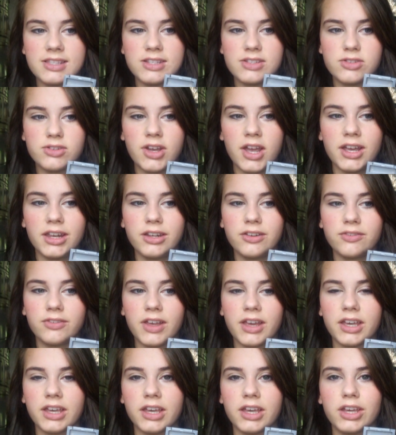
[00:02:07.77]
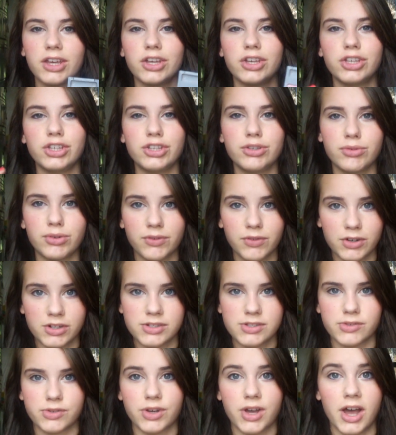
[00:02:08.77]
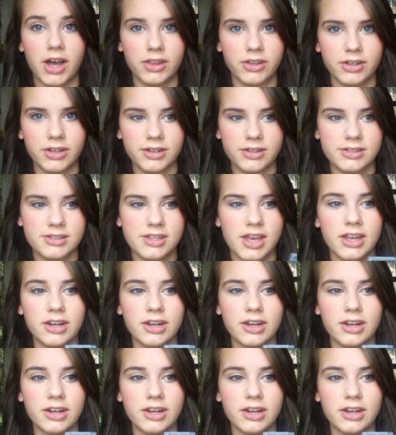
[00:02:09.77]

these are kind of like universal colors.